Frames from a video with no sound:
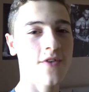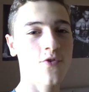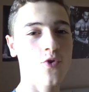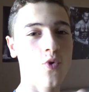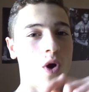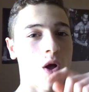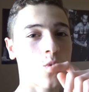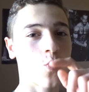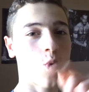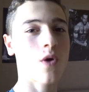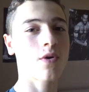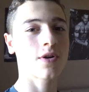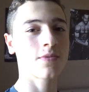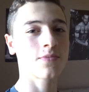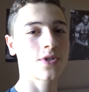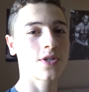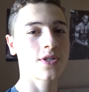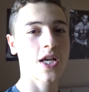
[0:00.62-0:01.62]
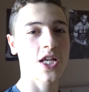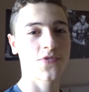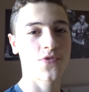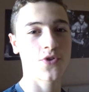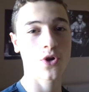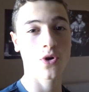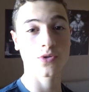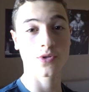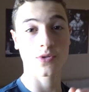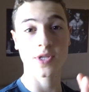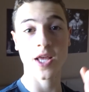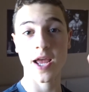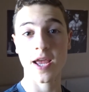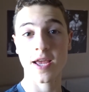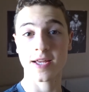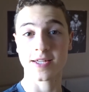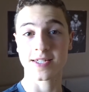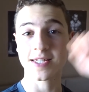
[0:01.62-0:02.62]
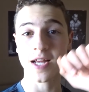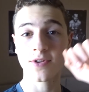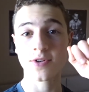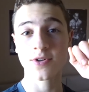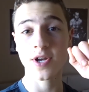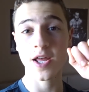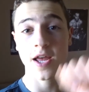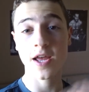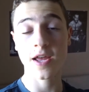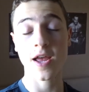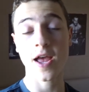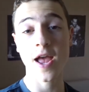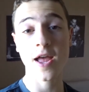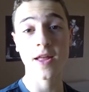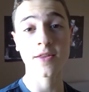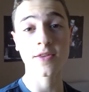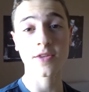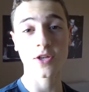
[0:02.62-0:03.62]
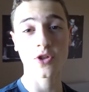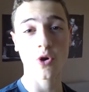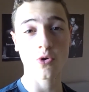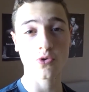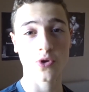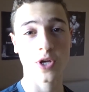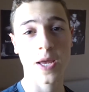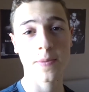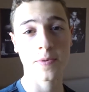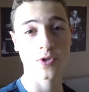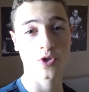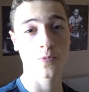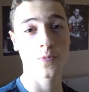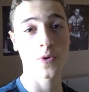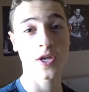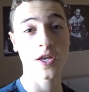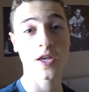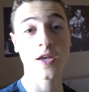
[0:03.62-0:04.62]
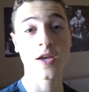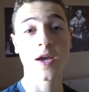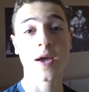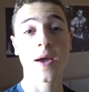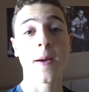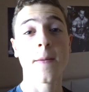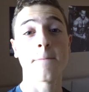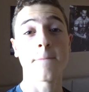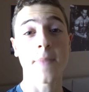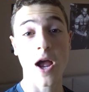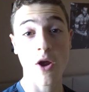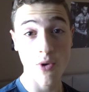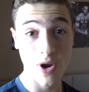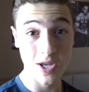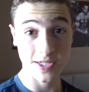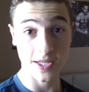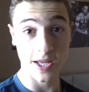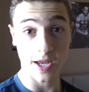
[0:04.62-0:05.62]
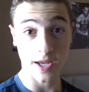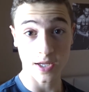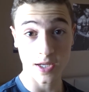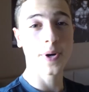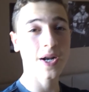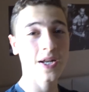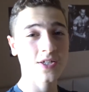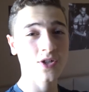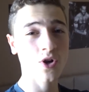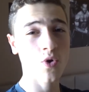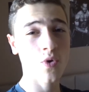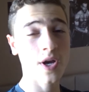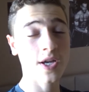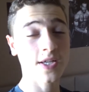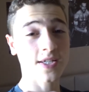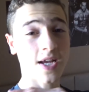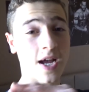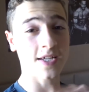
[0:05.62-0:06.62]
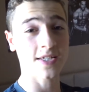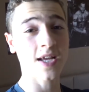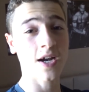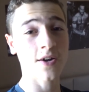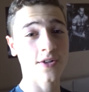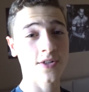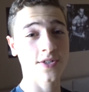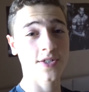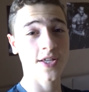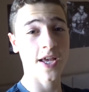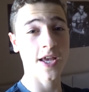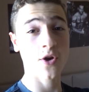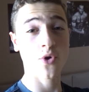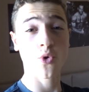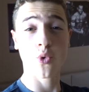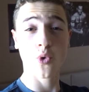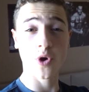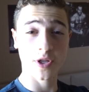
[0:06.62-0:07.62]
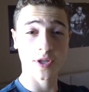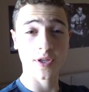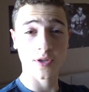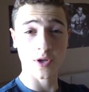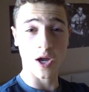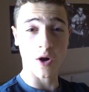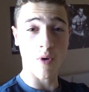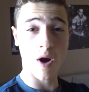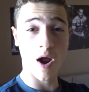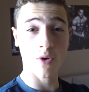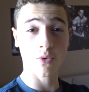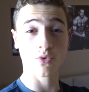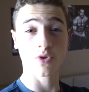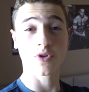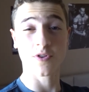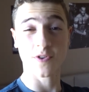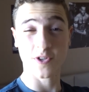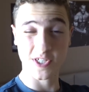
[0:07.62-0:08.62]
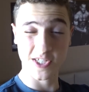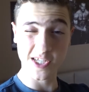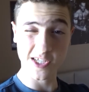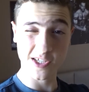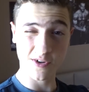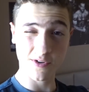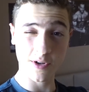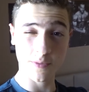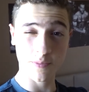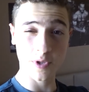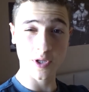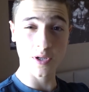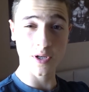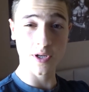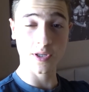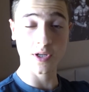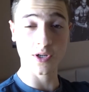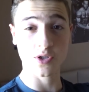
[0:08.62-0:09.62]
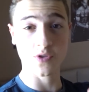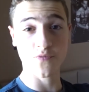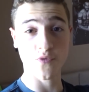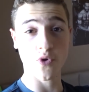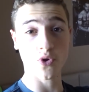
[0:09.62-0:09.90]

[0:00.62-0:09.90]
everyone? Welcome to today's video. Today is Saturday and it also happens to be my rest day. But as always, I started the day with around 600 milliliters of